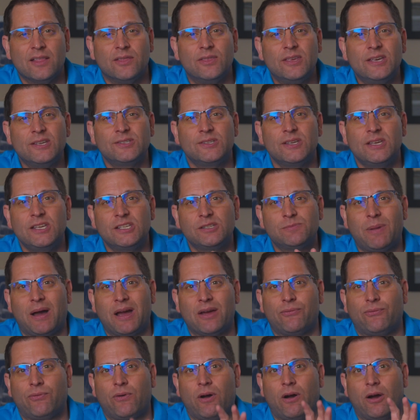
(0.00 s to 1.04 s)
this is
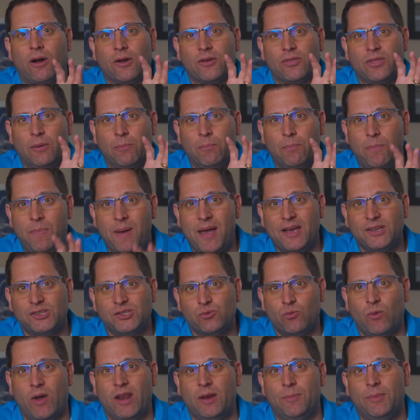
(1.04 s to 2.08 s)
by far the
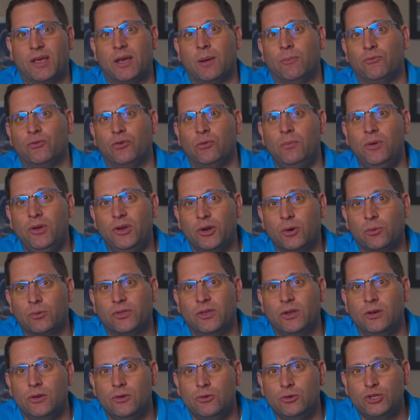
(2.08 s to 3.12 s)
best way to become familiar with
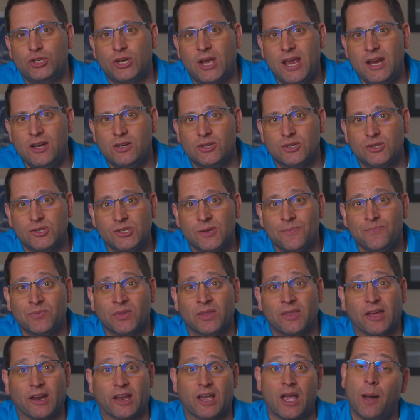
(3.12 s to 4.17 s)
the new changes
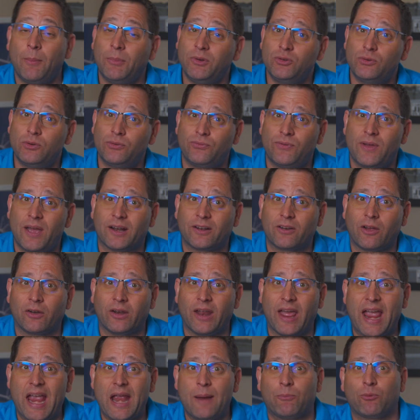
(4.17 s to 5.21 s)
that come into effect on
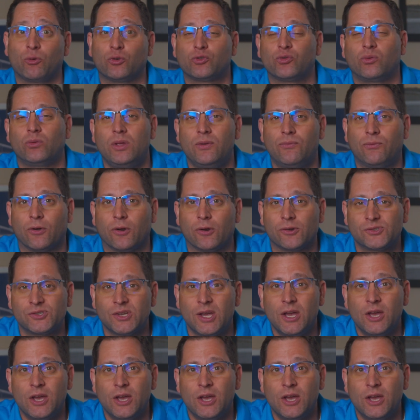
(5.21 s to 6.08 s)
April 21st,